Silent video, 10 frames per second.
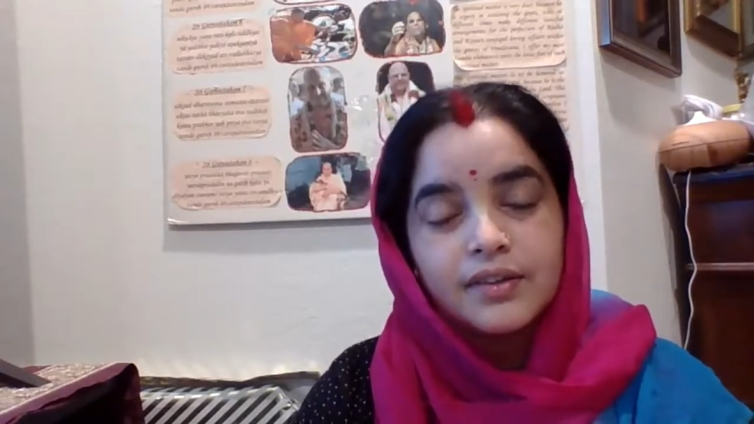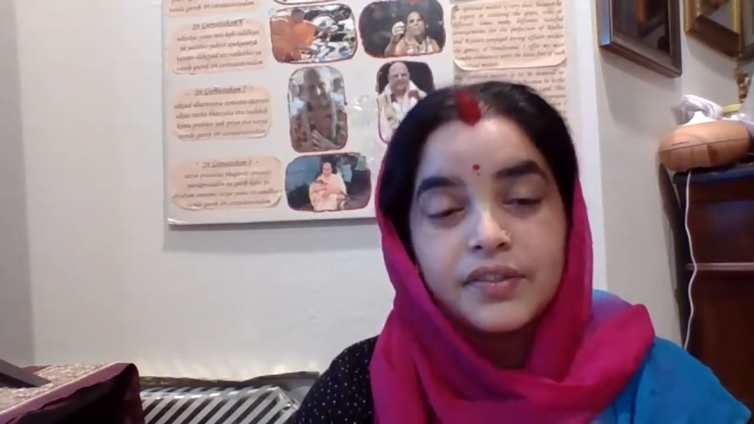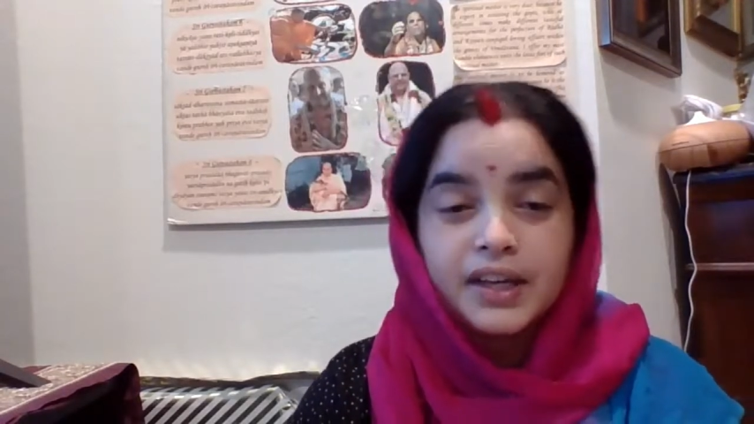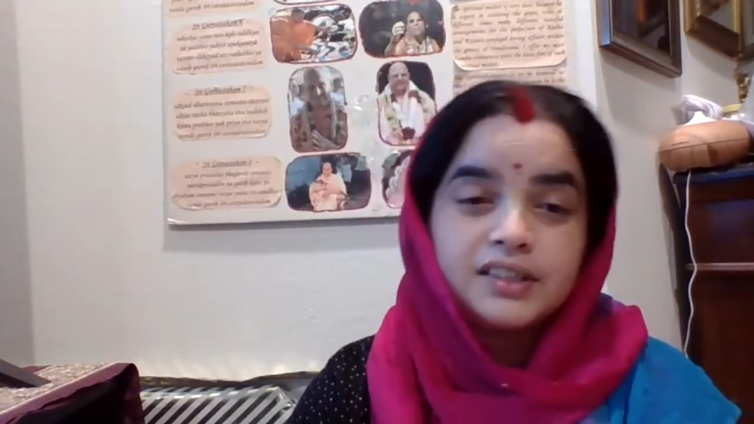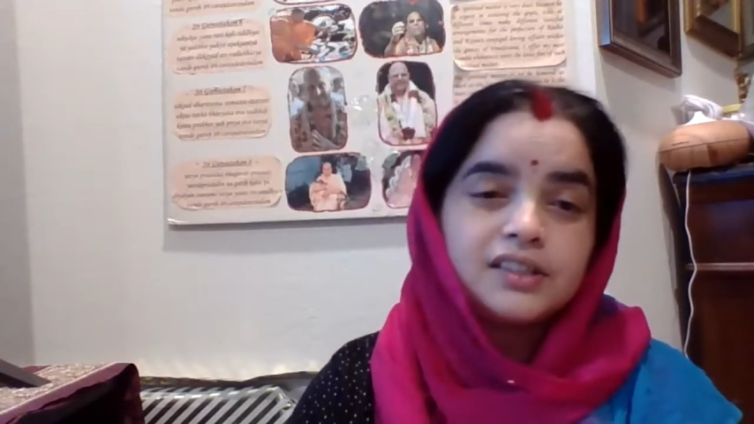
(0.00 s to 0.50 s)

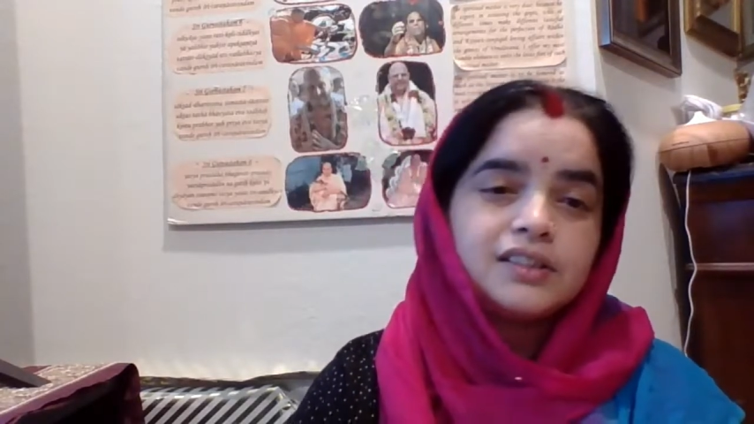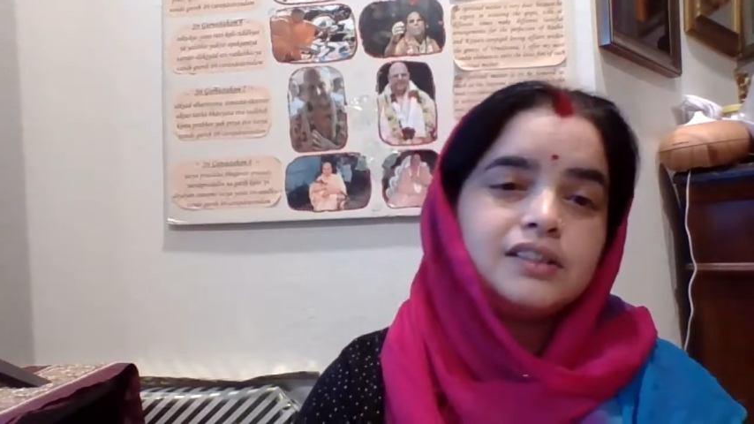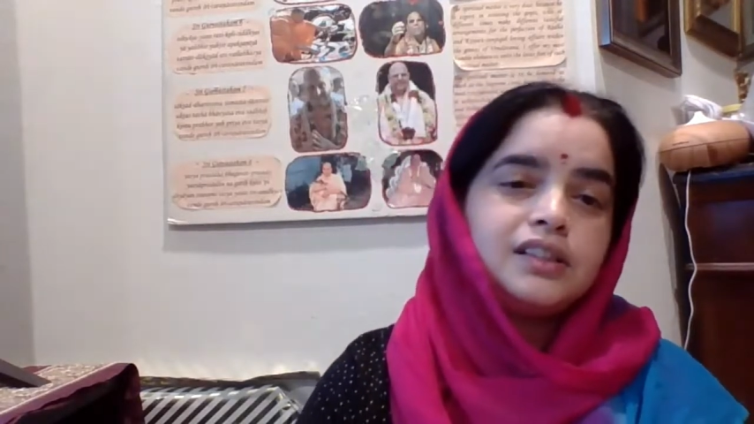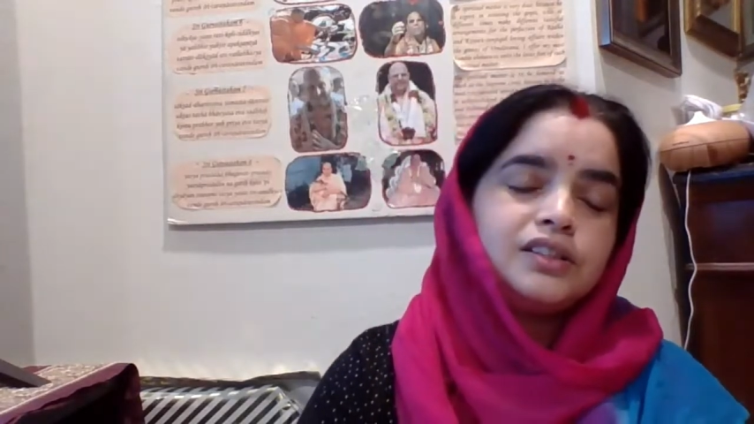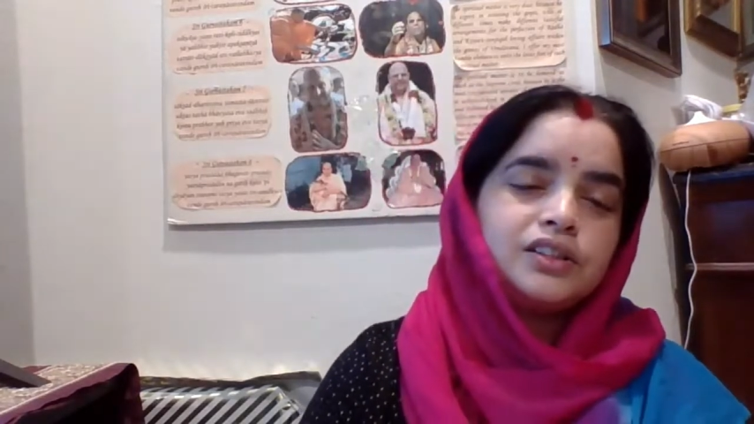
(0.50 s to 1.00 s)
That is the
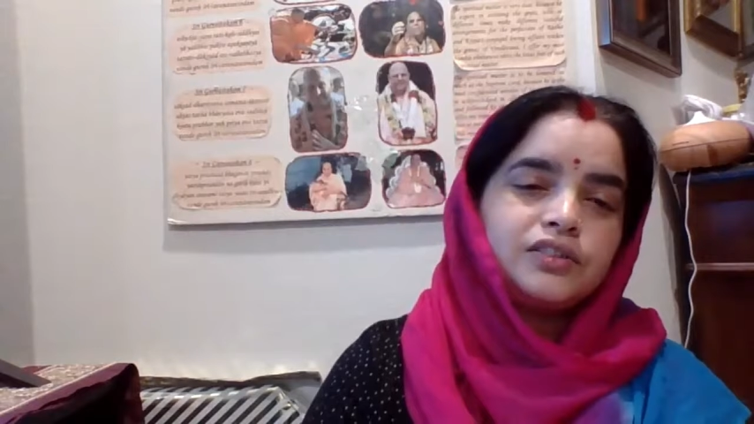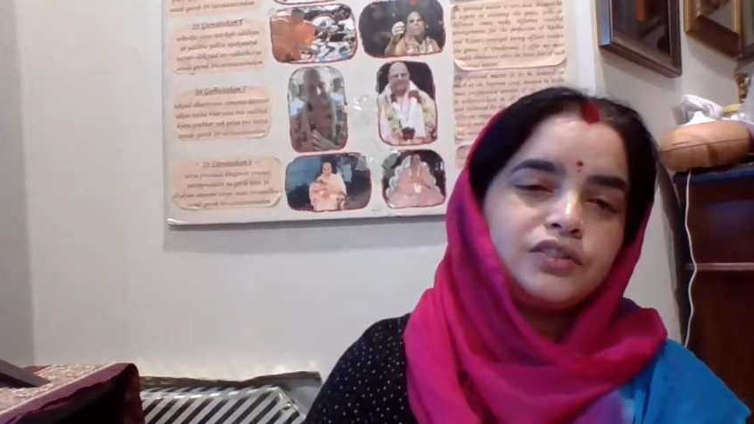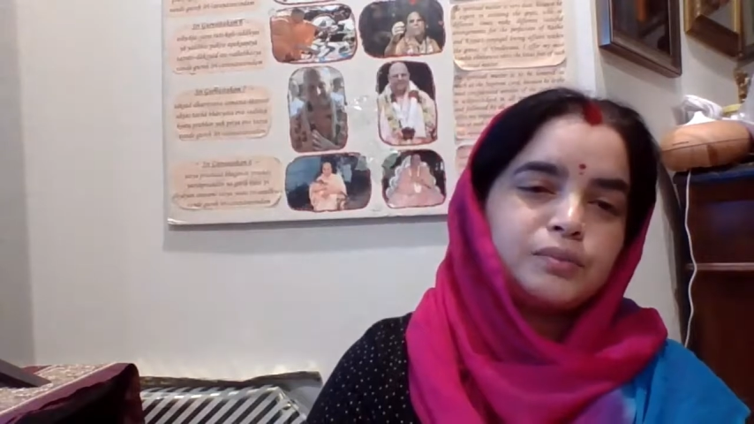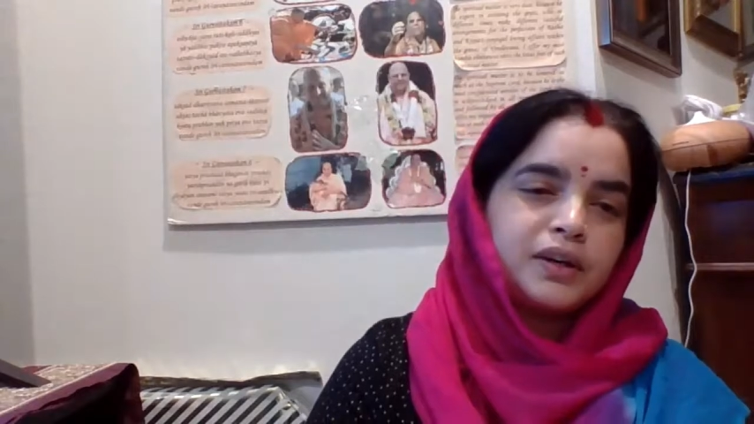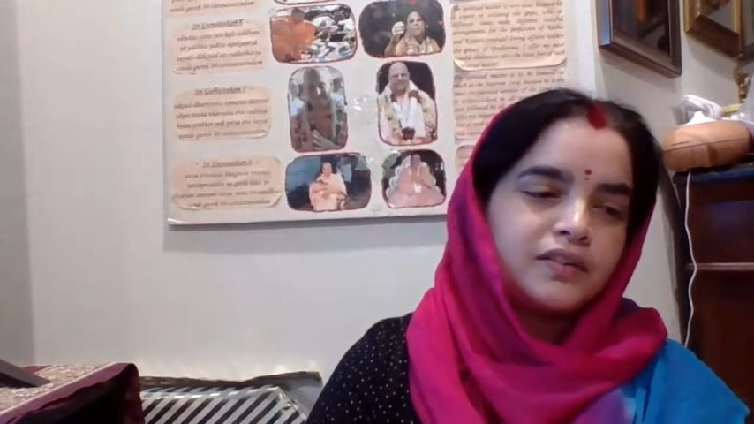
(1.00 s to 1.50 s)
teaching of
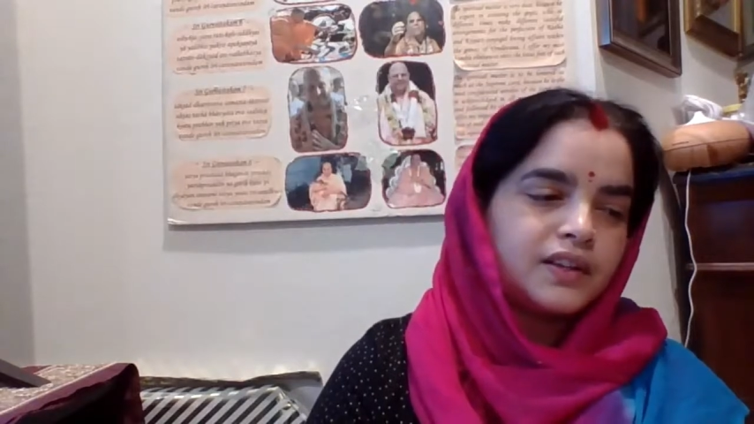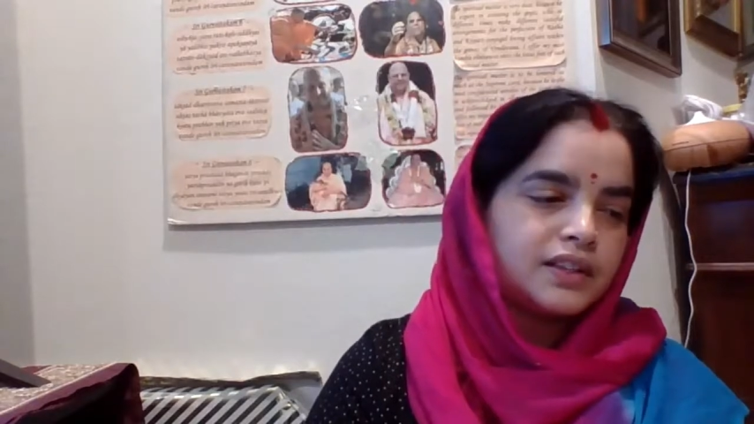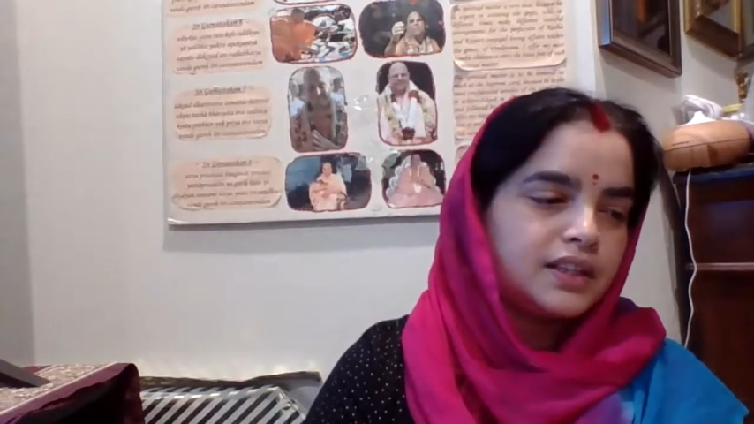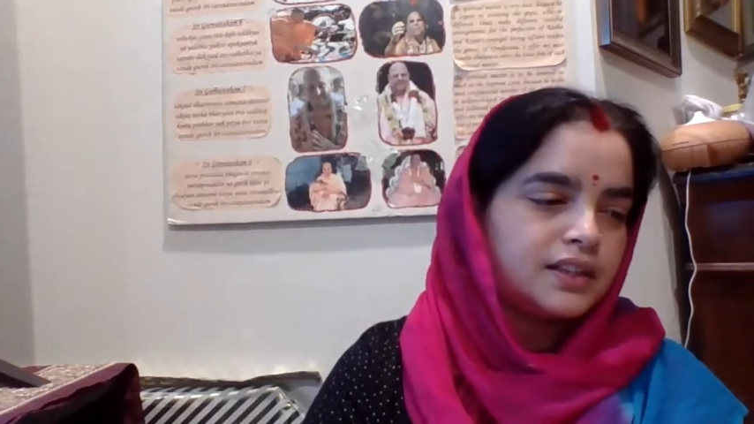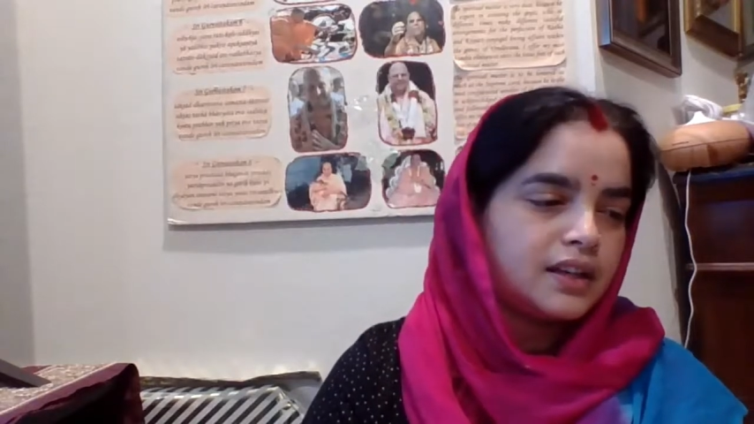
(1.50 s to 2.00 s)
the Bhagavad
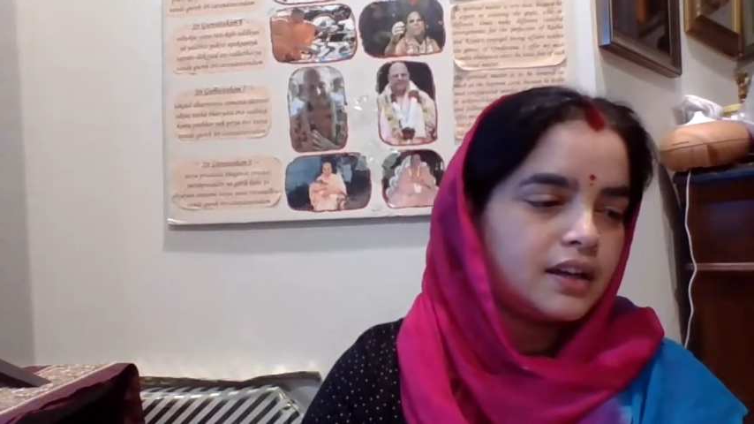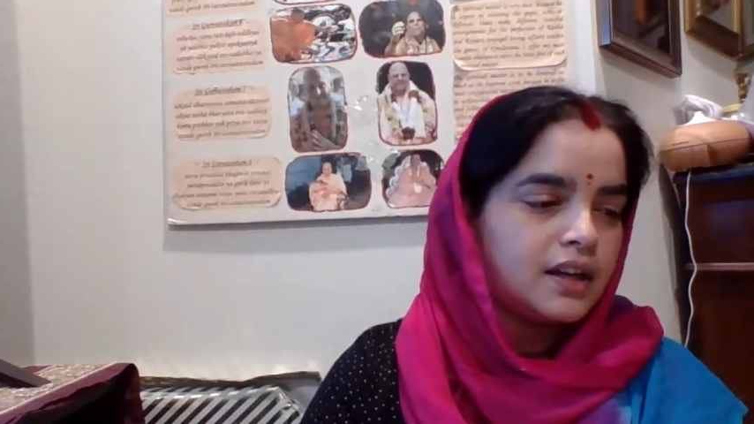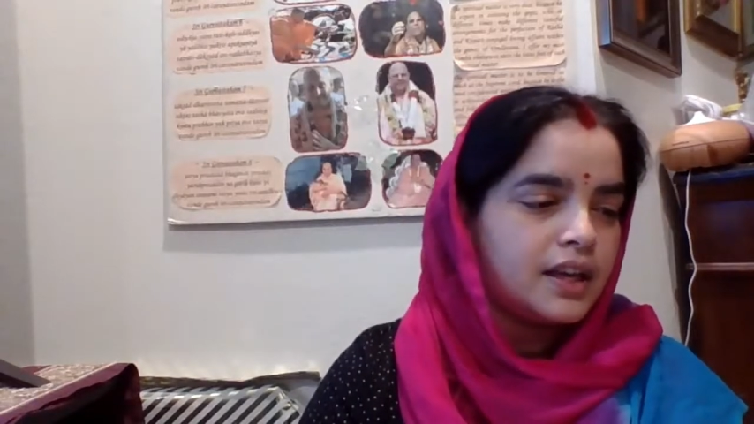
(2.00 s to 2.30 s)
Gita,